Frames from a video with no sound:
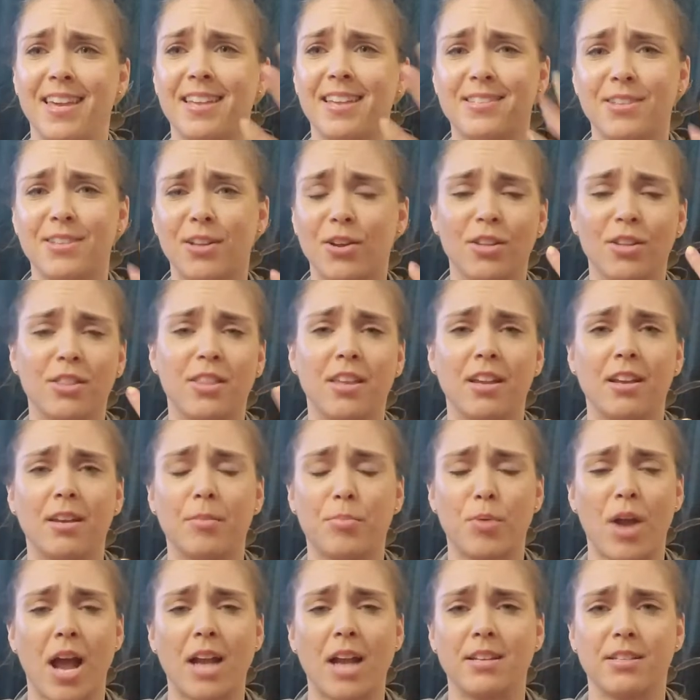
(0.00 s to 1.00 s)
it's a good thing to
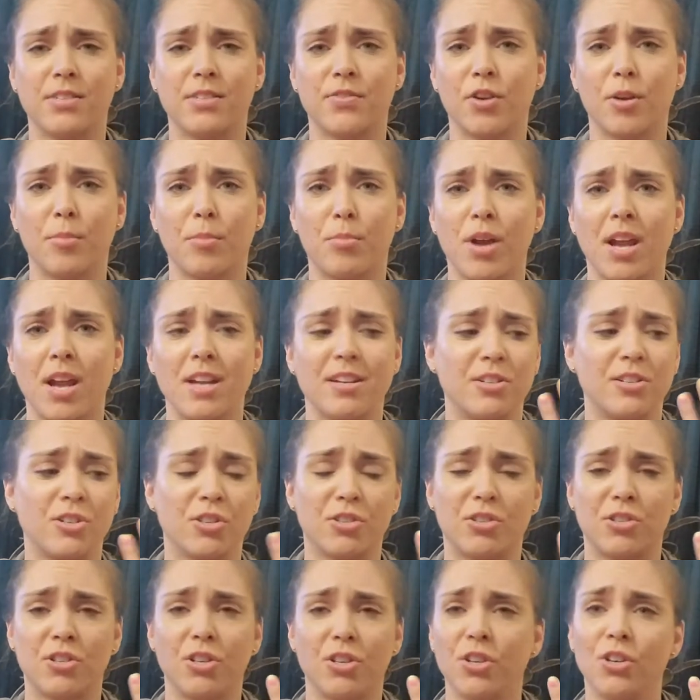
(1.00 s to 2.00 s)
practice for your brain to
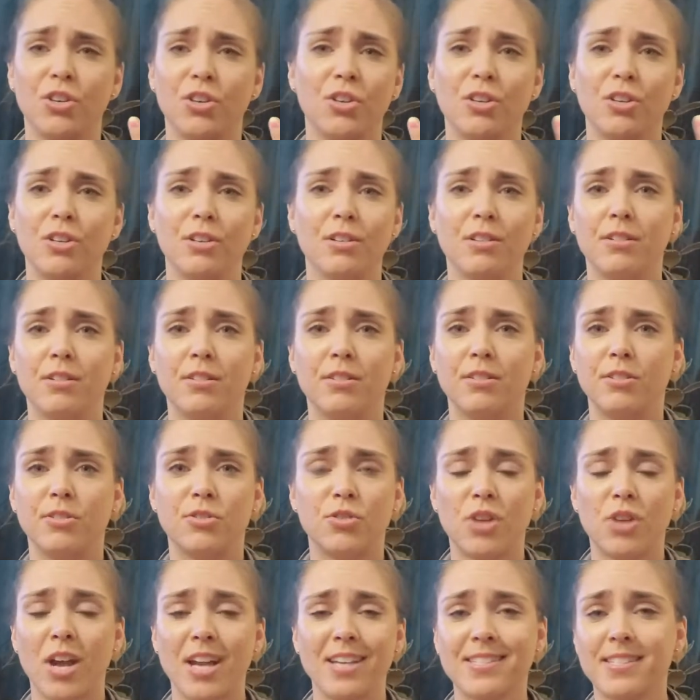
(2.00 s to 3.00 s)
just
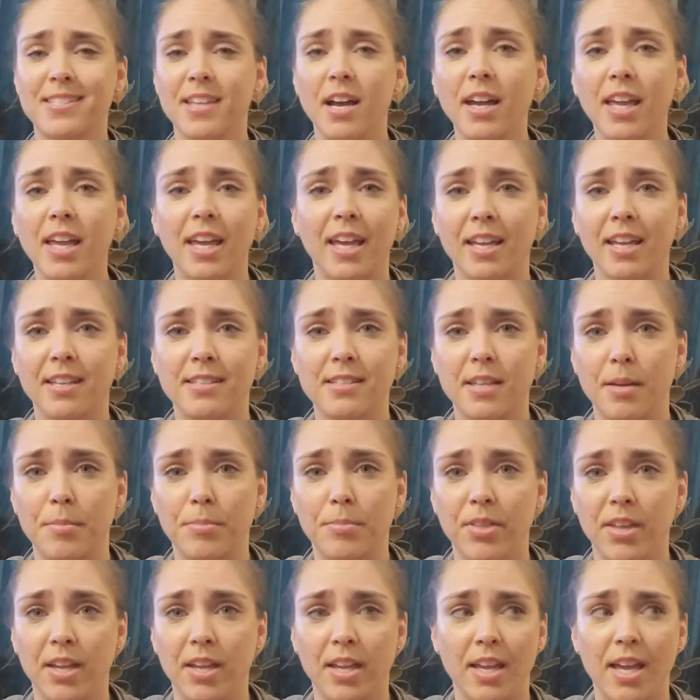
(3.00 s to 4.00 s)
try sucking at
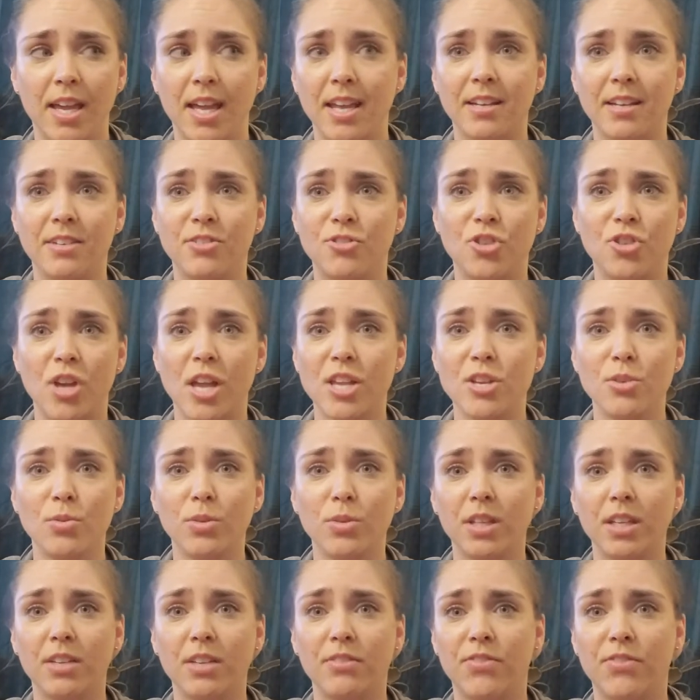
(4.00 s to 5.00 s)
something and
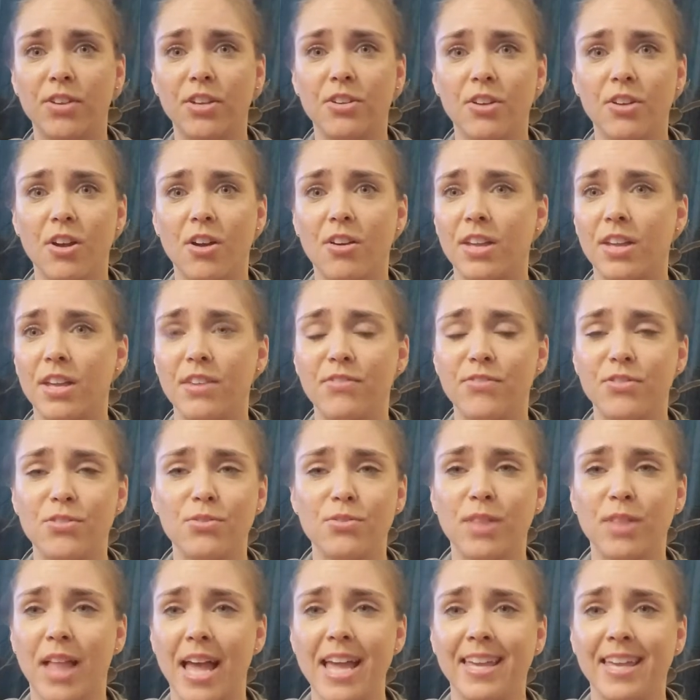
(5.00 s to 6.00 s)
genuinely figure out if you
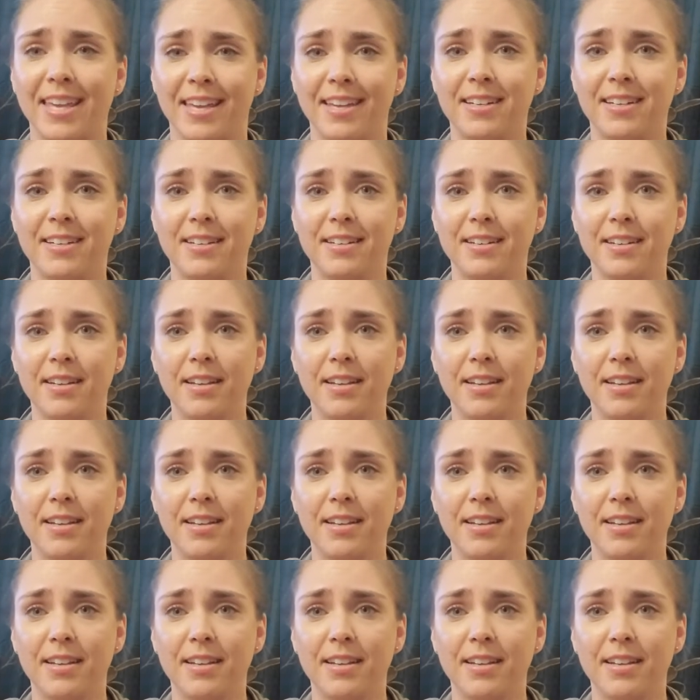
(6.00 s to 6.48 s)
like it,